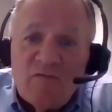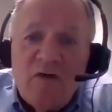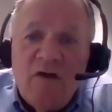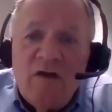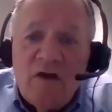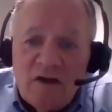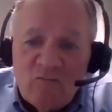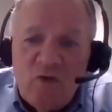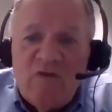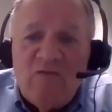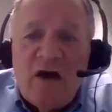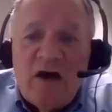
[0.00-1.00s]
If
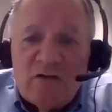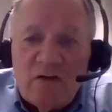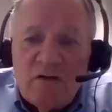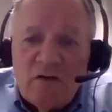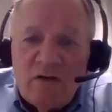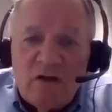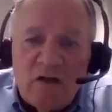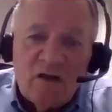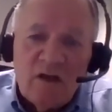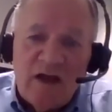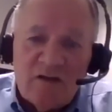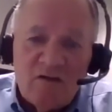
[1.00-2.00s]
we've got
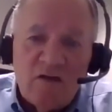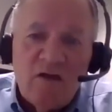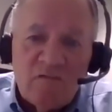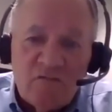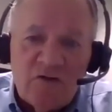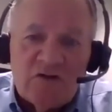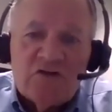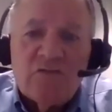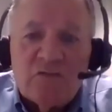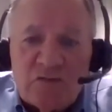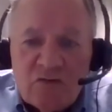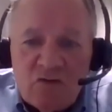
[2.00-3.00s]
elected
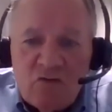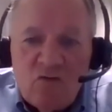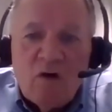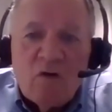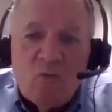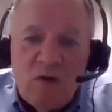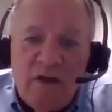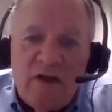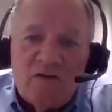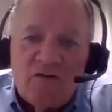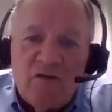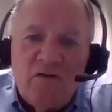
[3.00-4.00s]
officials who are willing
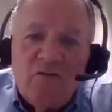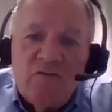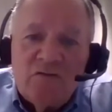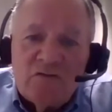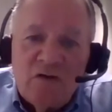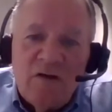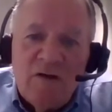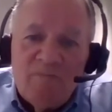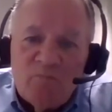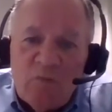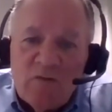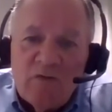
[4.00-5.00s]
to use
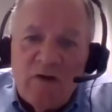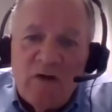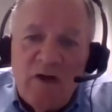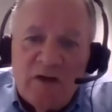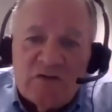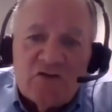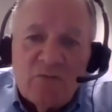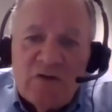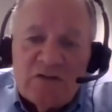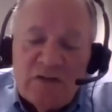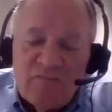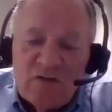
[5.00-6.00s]
the
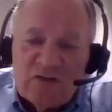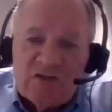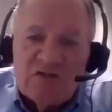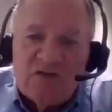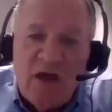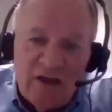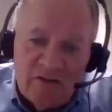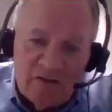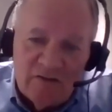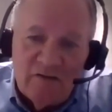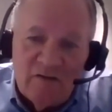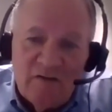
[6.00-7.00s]
instruments of the state
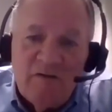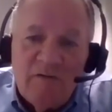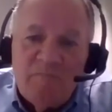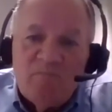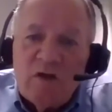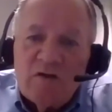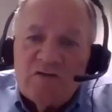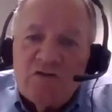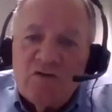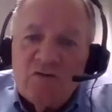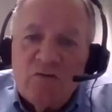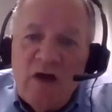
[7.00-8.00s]

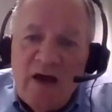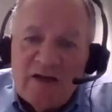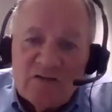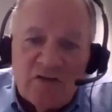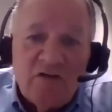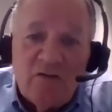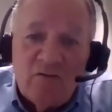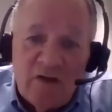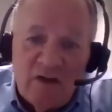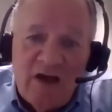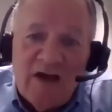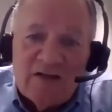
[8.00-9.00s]
to execute,
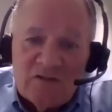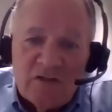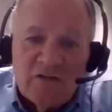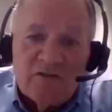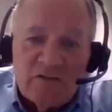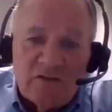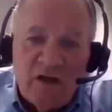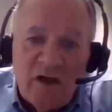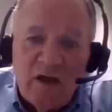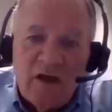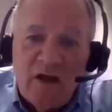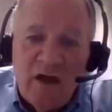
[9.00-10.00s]
in essence,
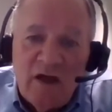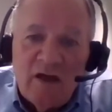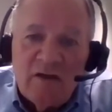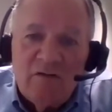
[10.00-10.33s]
a